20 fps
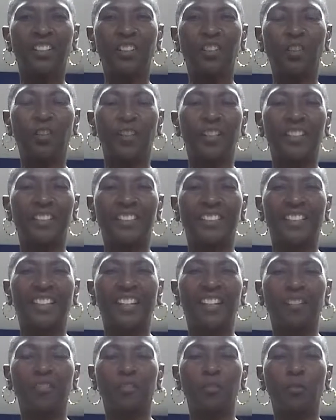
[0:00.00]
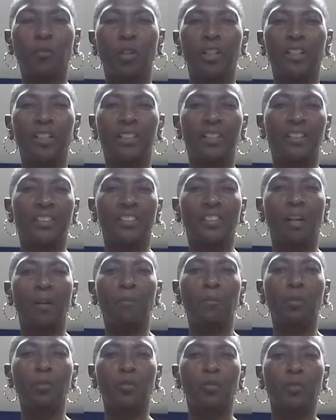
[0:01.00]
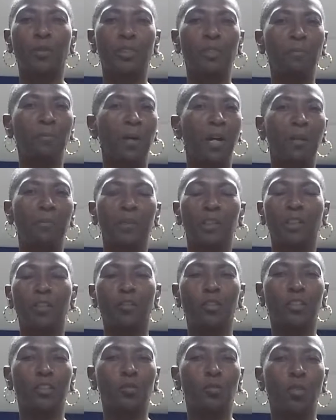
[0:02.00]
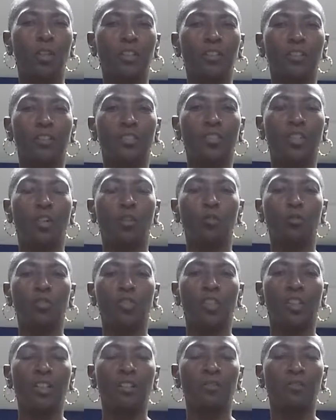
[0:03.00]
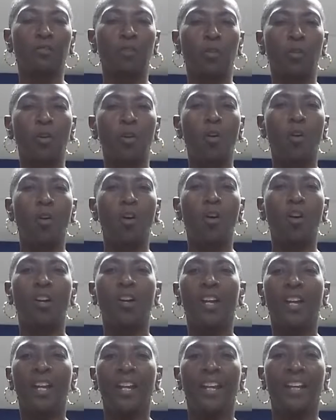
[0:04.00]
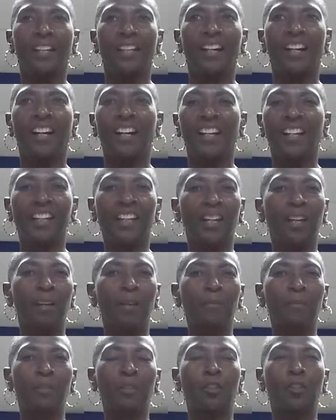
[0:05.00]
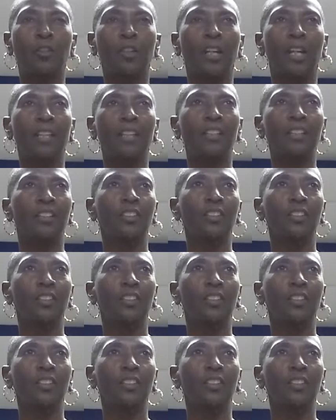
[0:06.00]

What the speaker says: and glorious day, everyone. It is Samut with Mama Yoga's Wellness Coaching for All, and I am creating